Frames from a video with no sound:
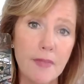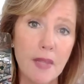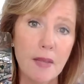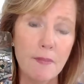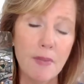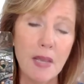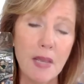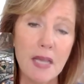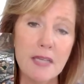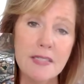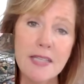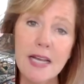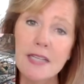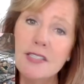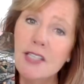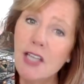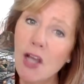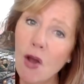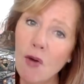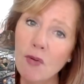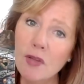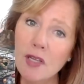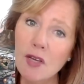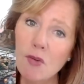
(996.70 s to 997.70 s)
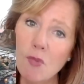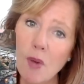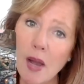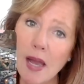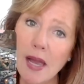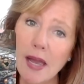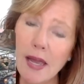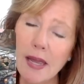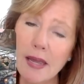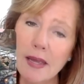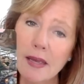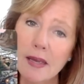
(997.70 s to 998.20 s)
Because that's the only
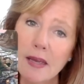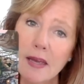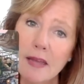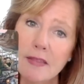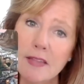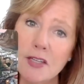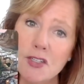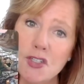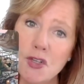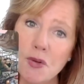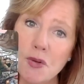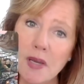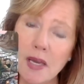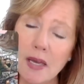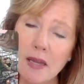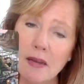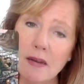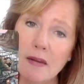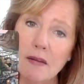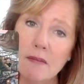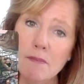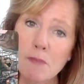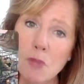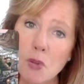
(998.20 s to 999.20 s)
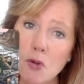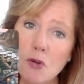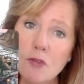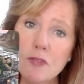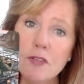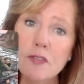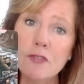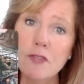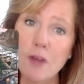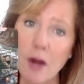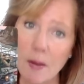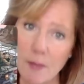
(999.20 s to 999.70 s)
way that you can move
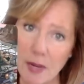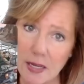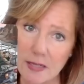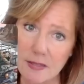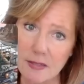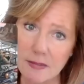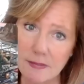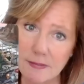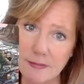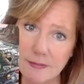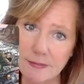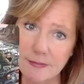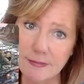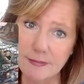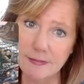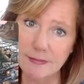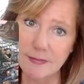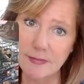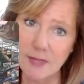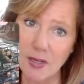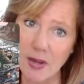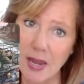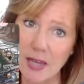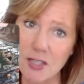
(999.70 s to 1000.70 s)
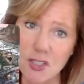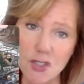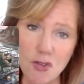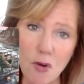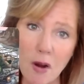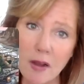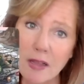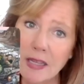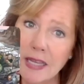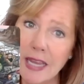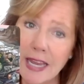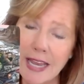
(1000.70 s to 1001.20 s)
from it. Okay,
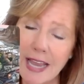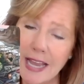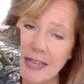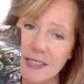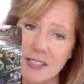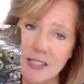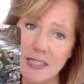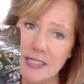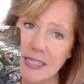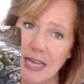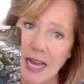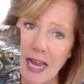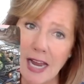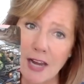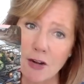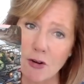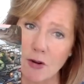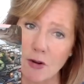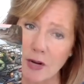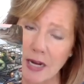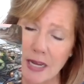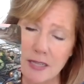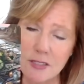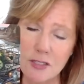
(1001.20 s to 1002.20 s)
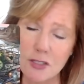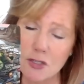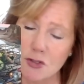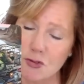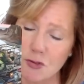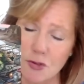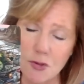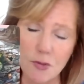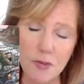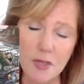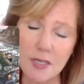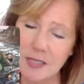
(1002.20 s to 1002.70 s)
struggling against the tide or against the
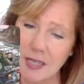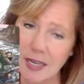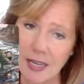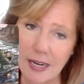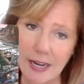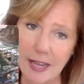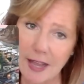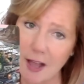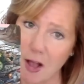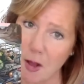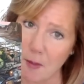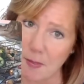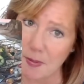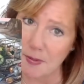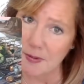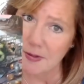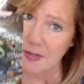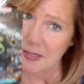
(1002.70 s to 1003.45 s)
truth isn't going to help.